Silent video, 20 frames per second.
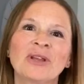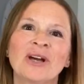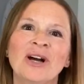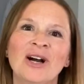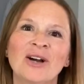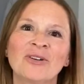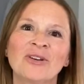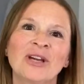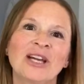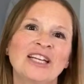
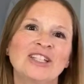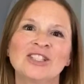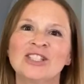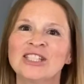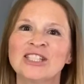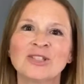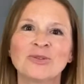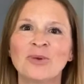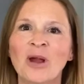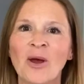
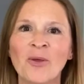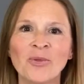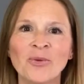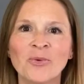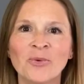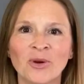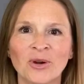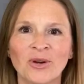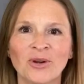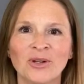congregations around the
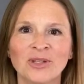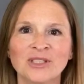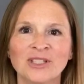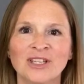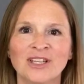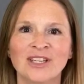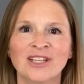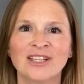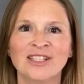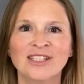world
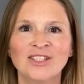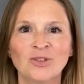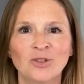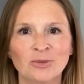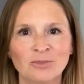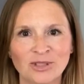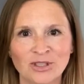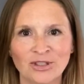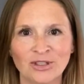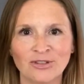to
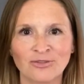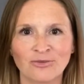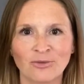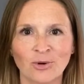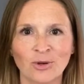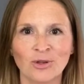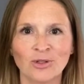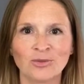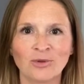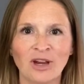observe
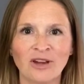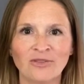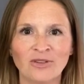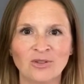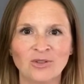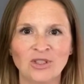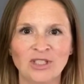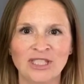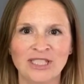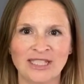World
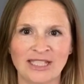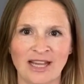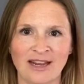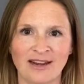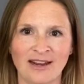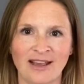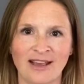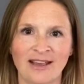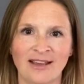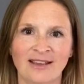Refugee
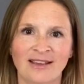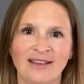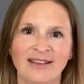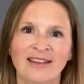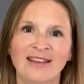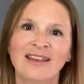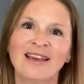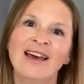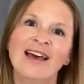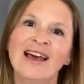Sunday.
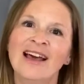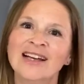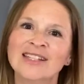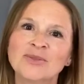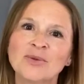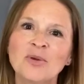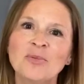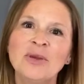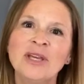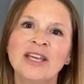As
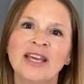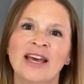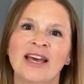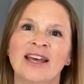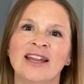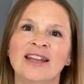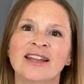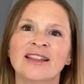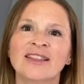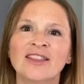we
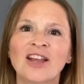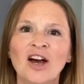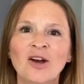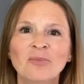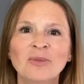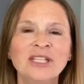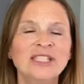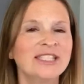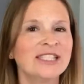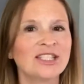begin, let
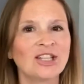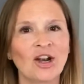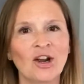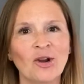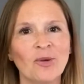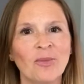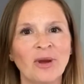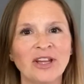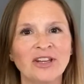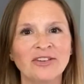me
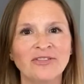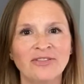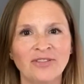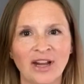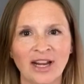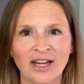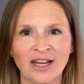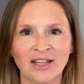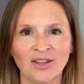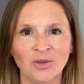start by
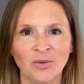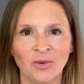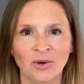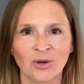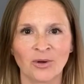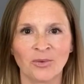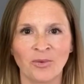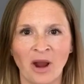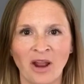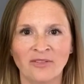defining the
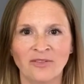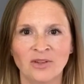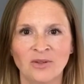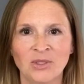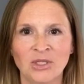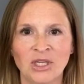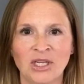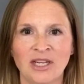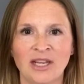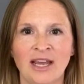word
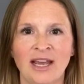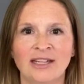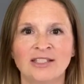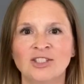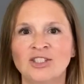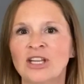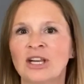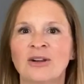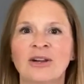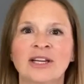refugee and
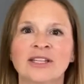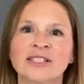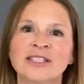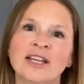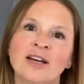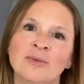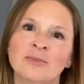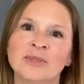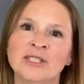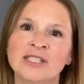sharing
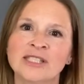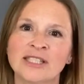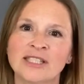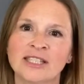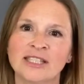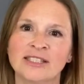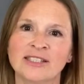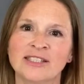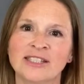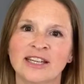some
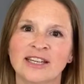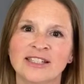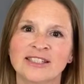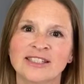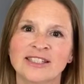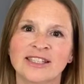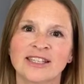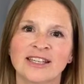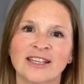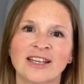
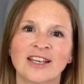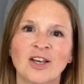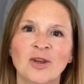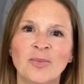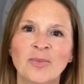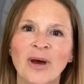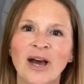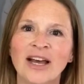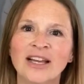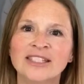statistics.
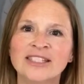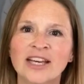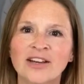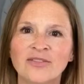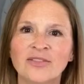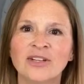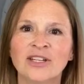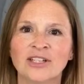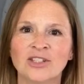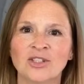By
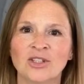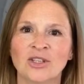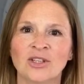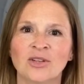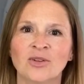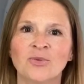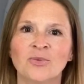definition,